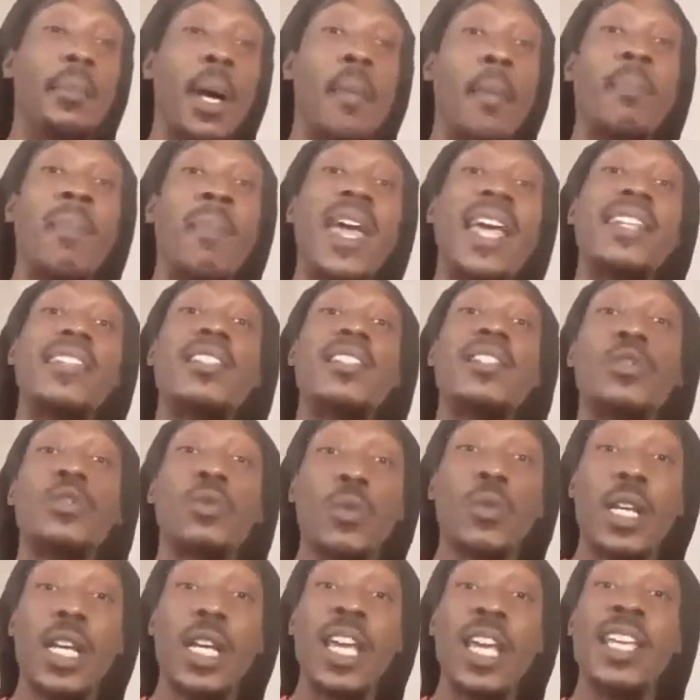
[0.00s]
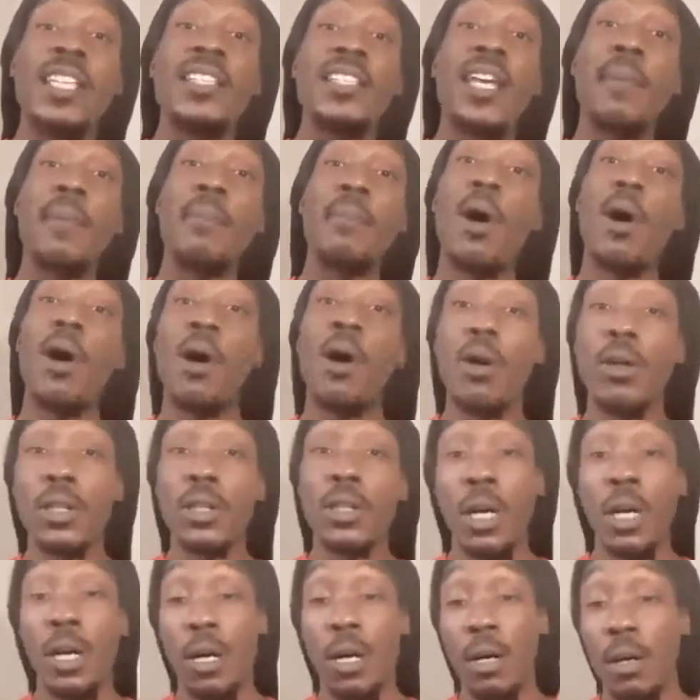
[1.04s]
Masonry is a part
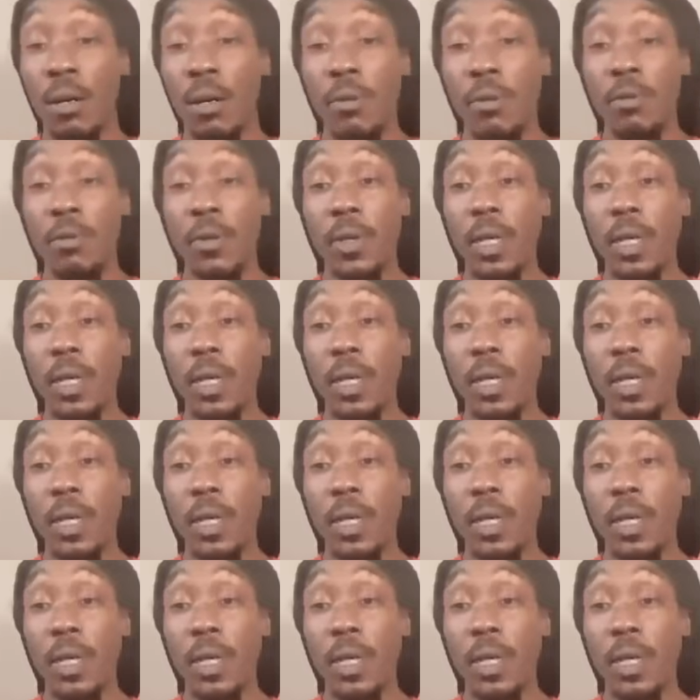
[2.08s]
of